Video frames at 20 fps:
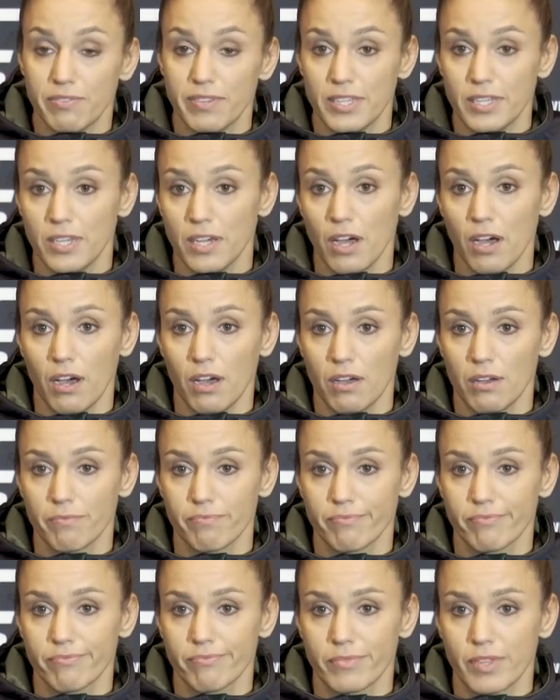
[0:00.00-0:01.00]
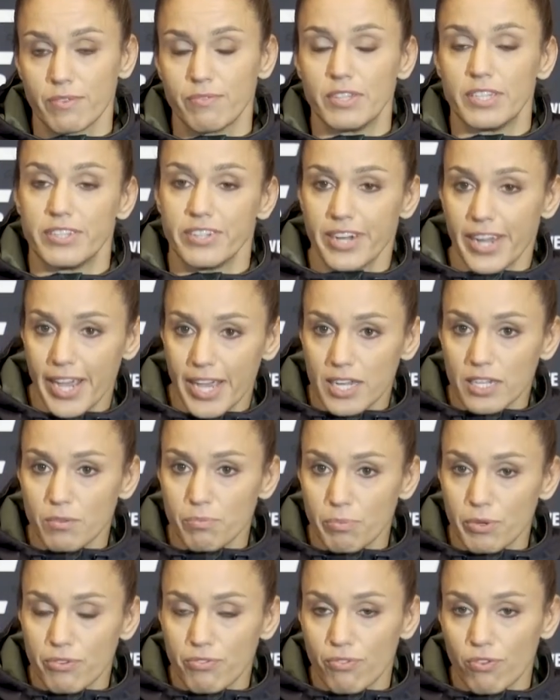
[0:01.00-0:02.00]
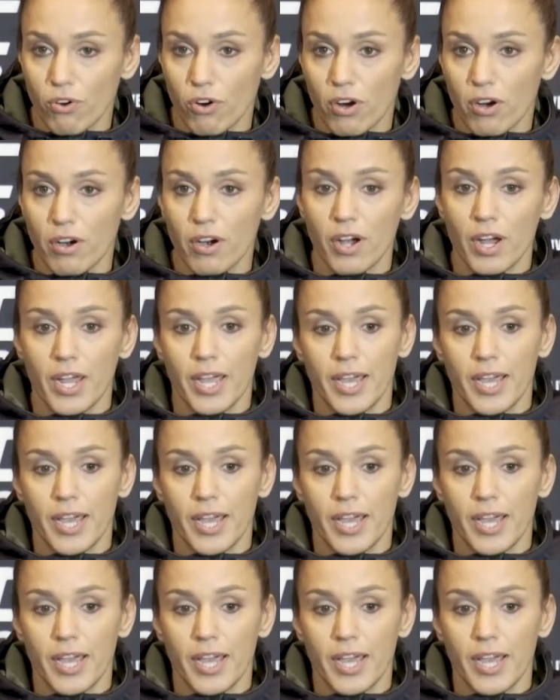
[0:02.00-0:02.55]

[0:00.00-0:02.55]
we trained before.